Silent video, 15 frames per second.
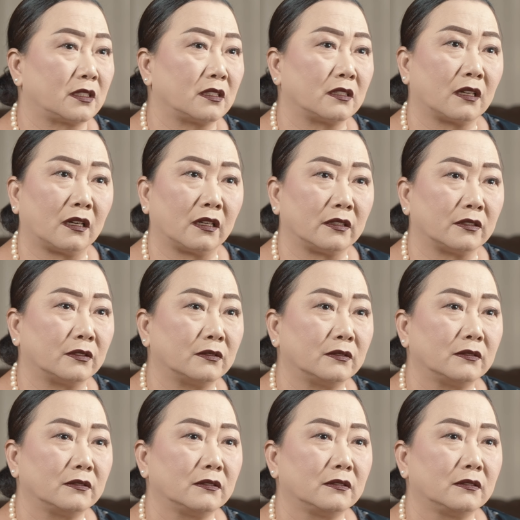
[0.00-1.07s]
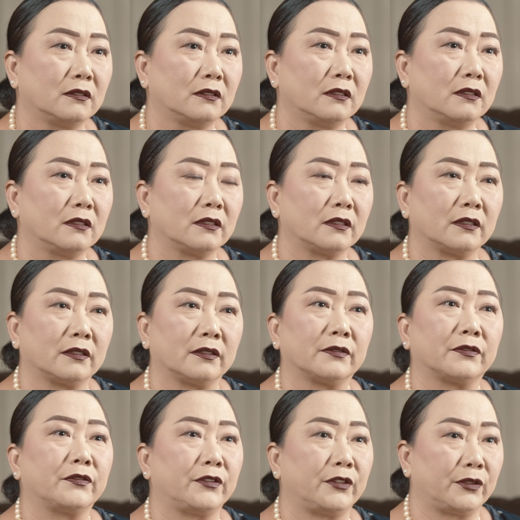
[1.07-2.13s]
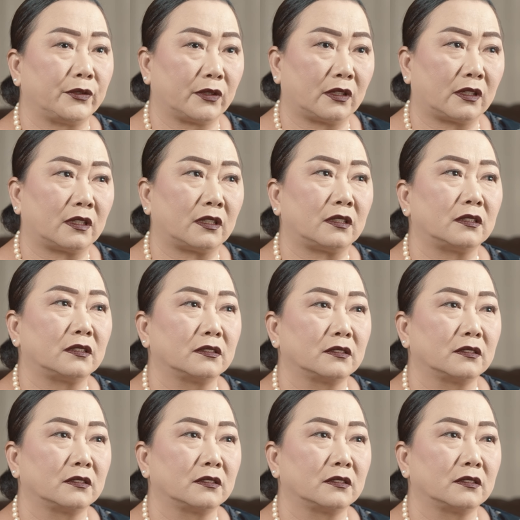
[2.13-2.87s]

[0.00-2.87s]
denial if you are